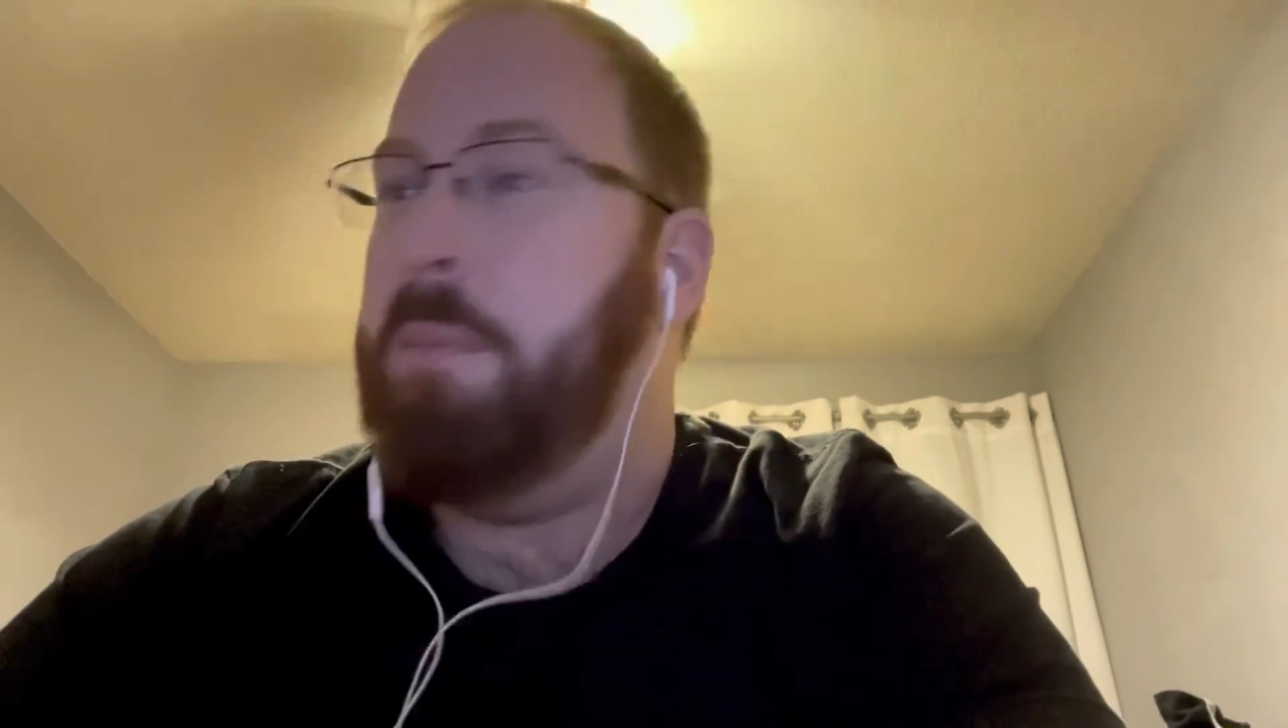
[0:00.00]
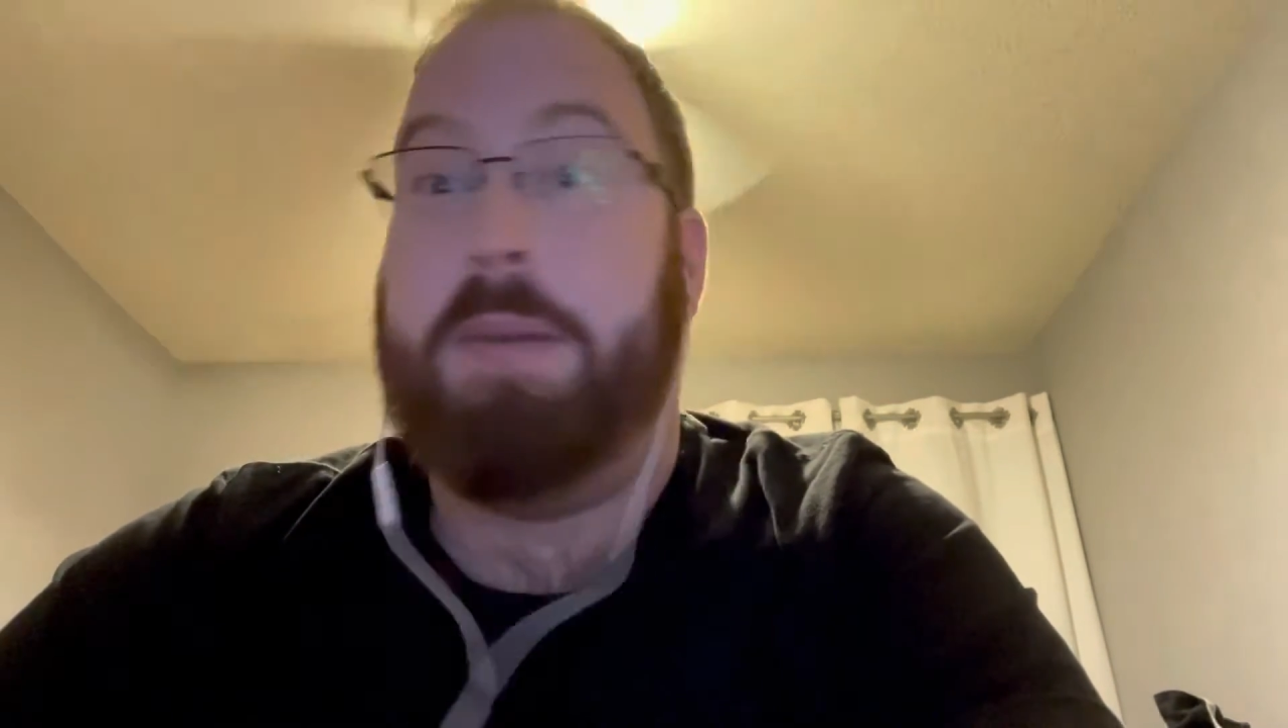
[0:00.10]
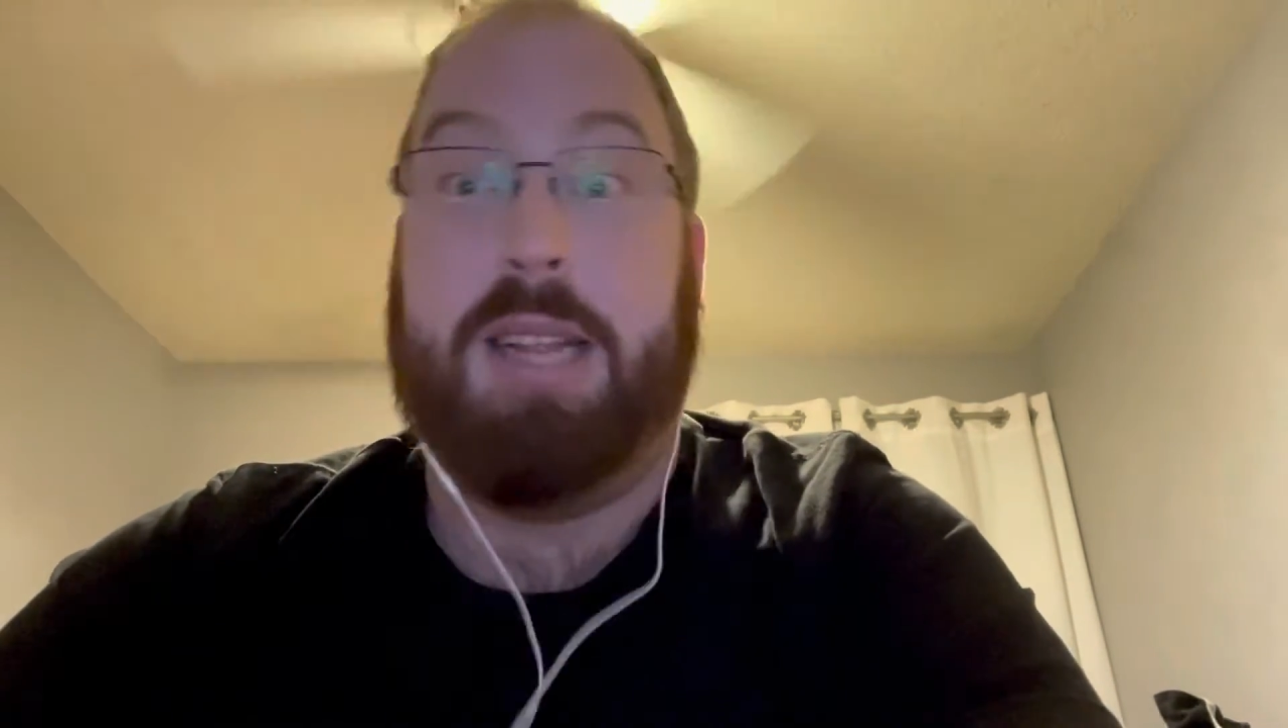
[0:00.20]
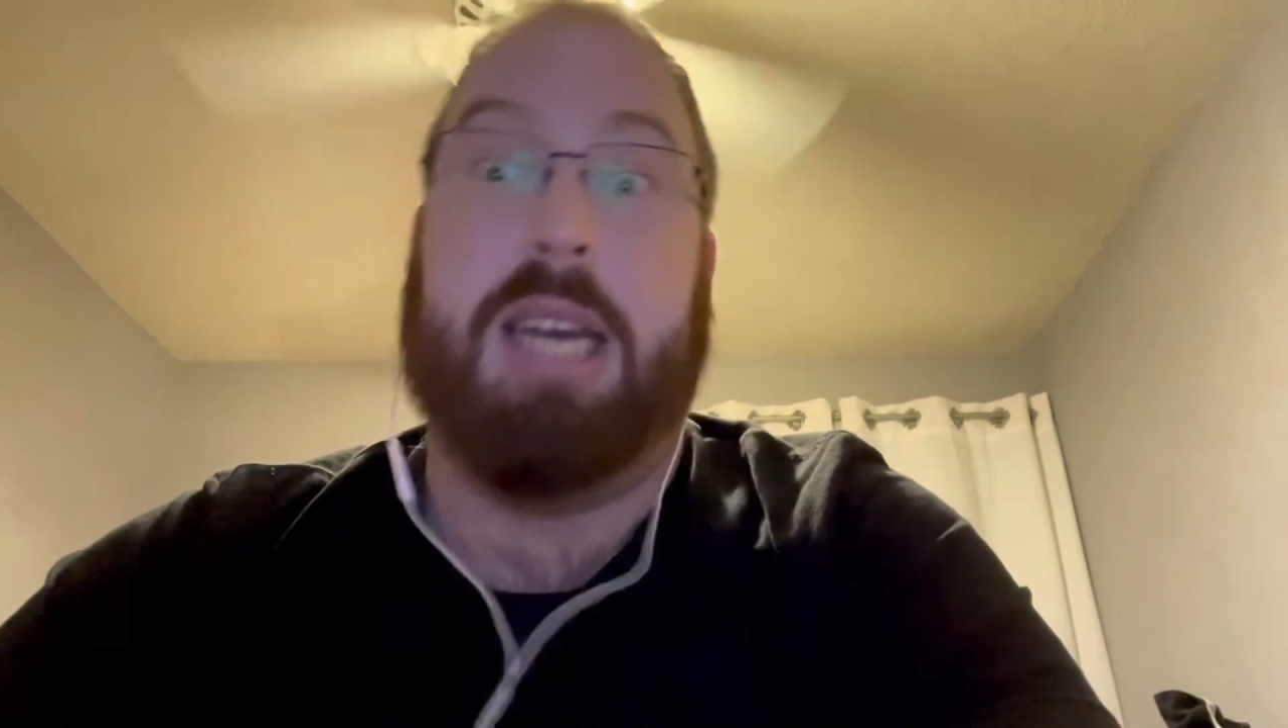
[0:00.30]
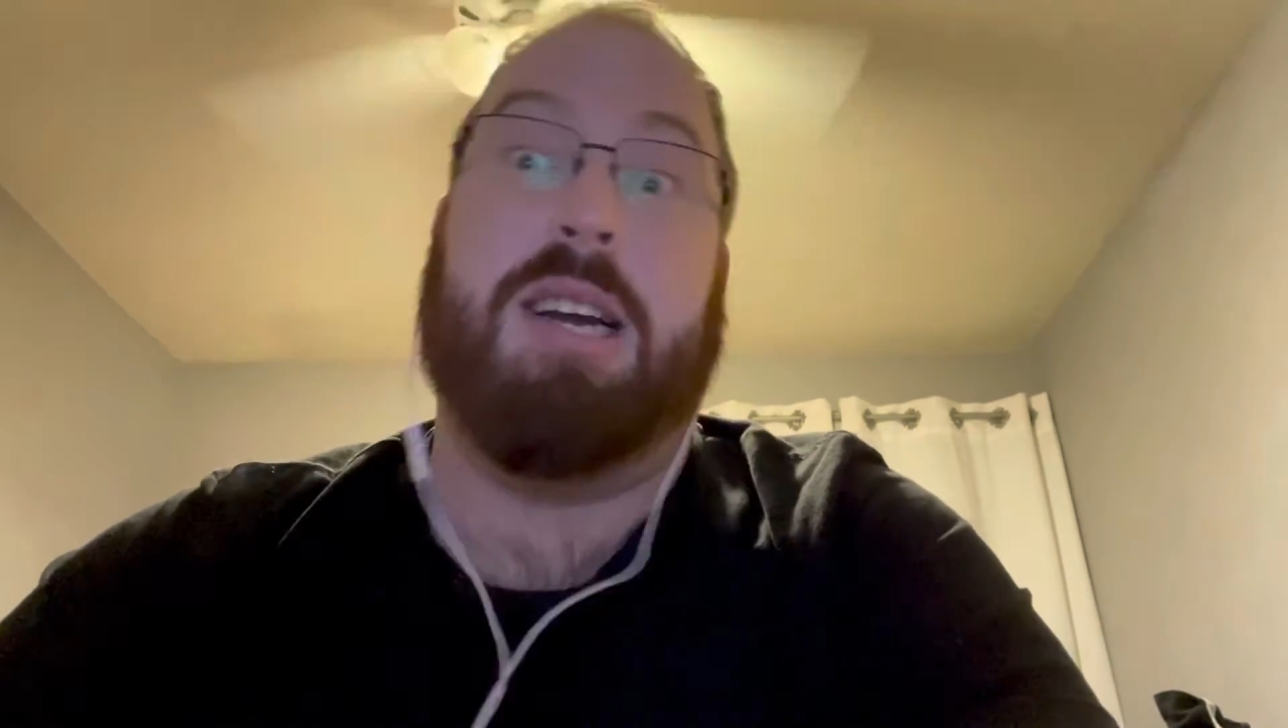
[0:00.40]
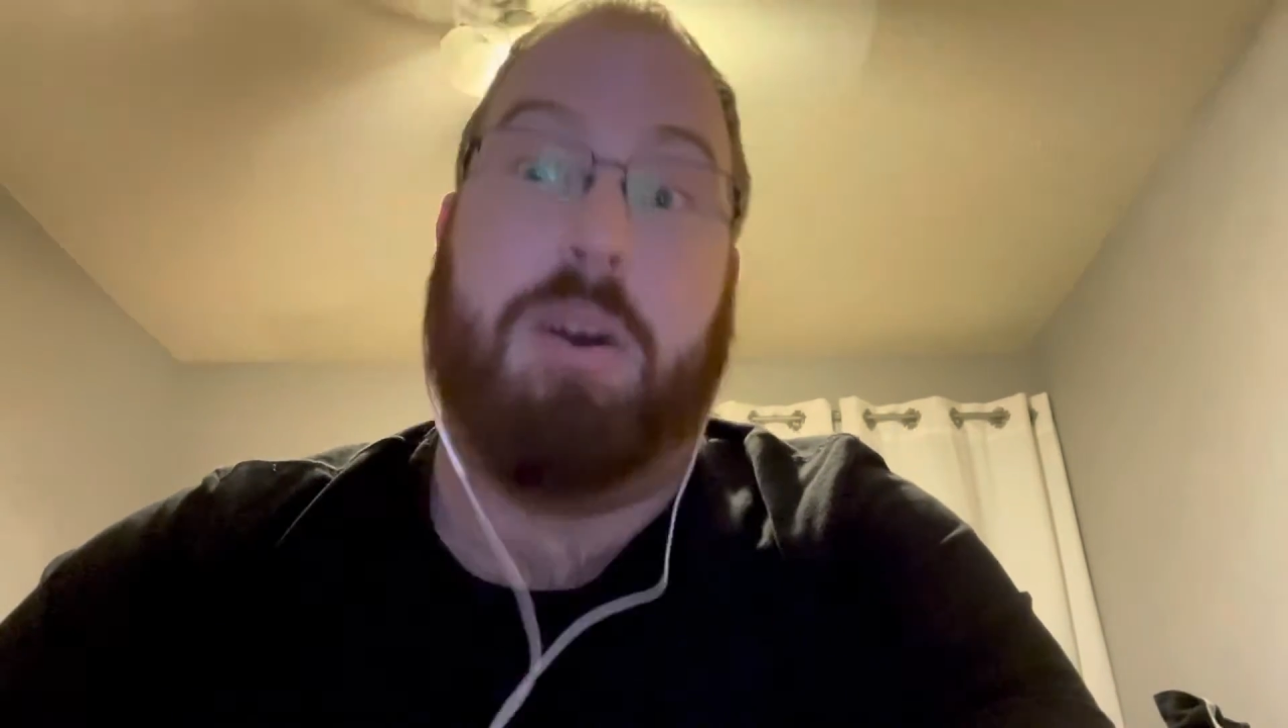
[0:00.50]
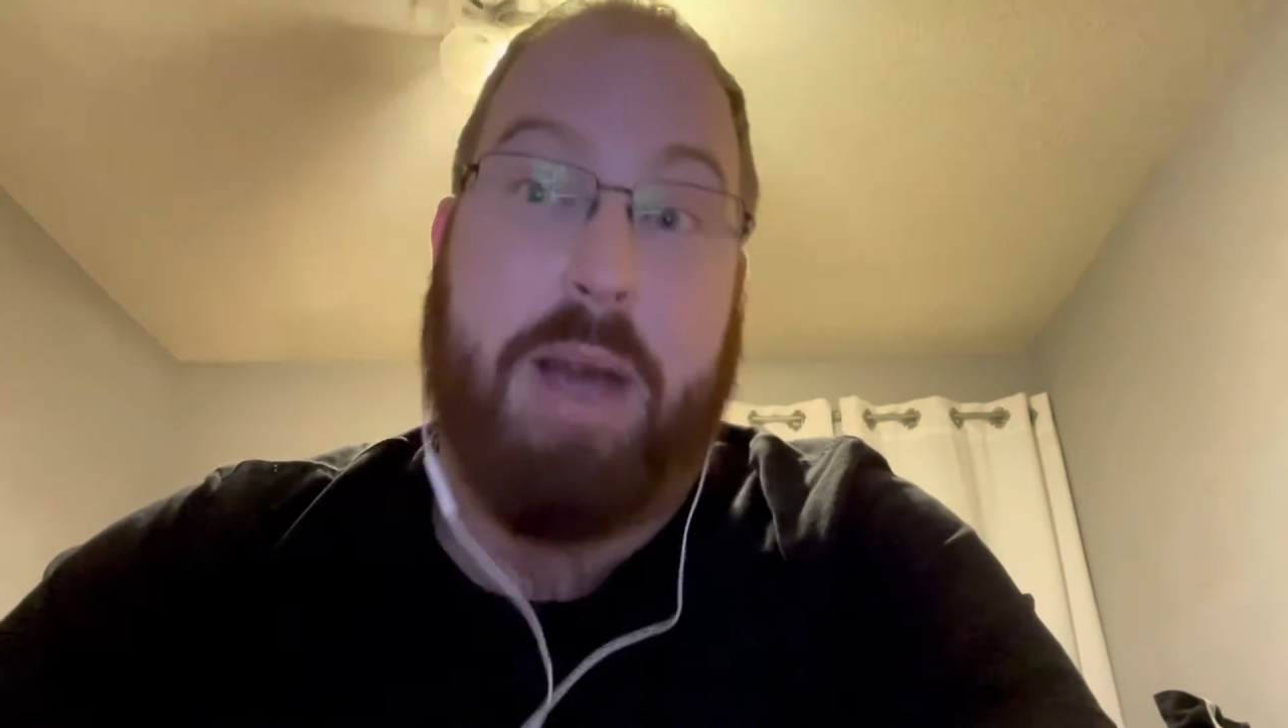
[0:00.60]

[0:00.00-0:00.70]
and be like, oh,